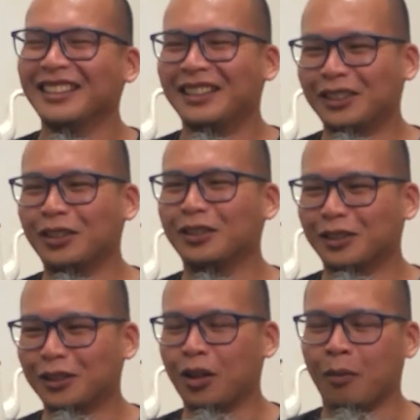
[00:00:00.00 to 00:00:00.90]

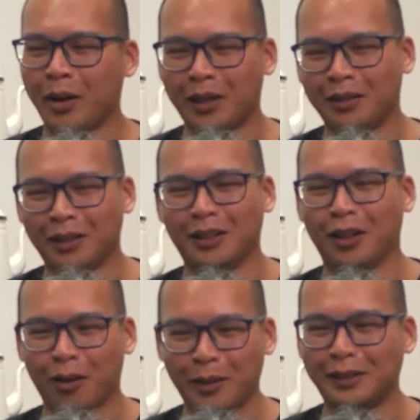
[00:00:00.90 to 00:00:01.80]
So comment in the
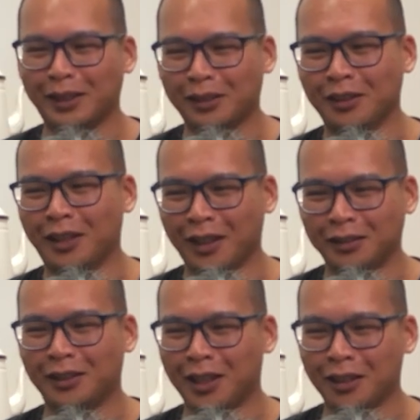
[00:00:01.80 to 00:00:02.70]
comment section, has
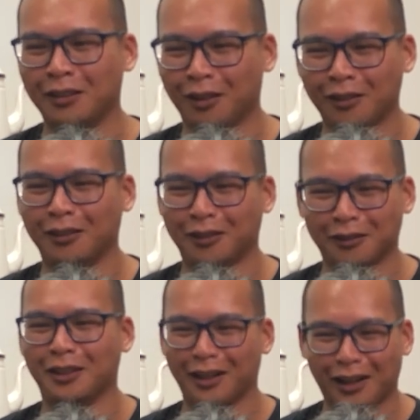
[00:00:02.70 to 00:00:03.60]
Kyith gone onto
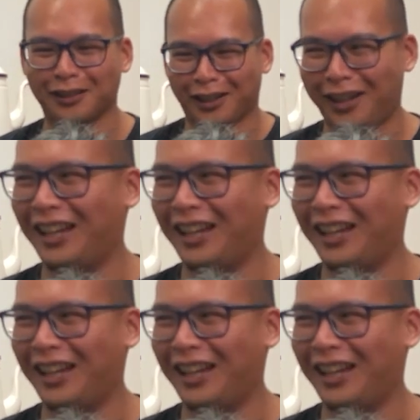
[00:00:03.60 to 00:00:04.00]
the dark side?